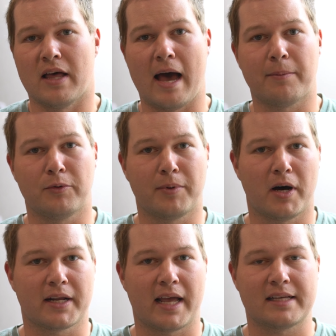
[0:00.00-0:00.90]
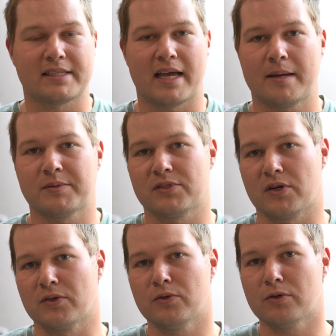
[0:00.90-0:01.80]
Apple Podcast apps, it's
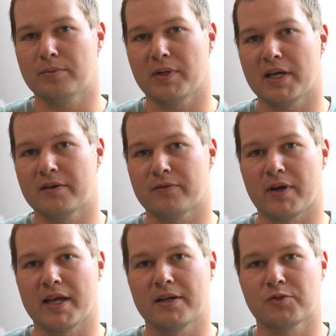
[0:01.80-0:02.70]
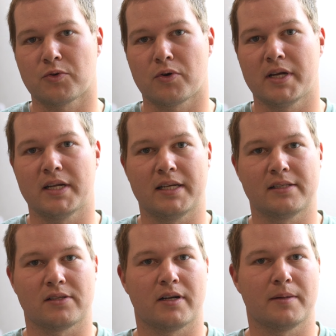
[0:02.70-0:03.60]
on Google Play for Android,
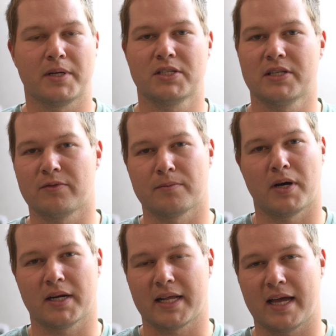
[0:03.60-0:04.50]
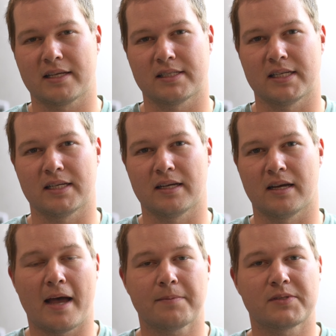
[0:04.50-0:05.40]
it's on a bunch of different podcasting
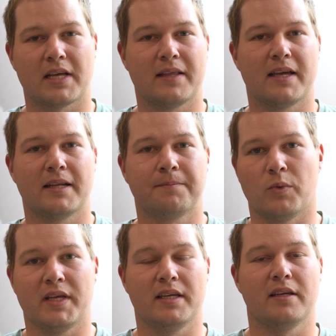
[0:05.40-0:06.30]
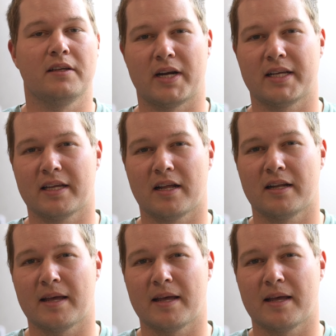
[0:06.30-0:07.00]
apps, and then we try to get an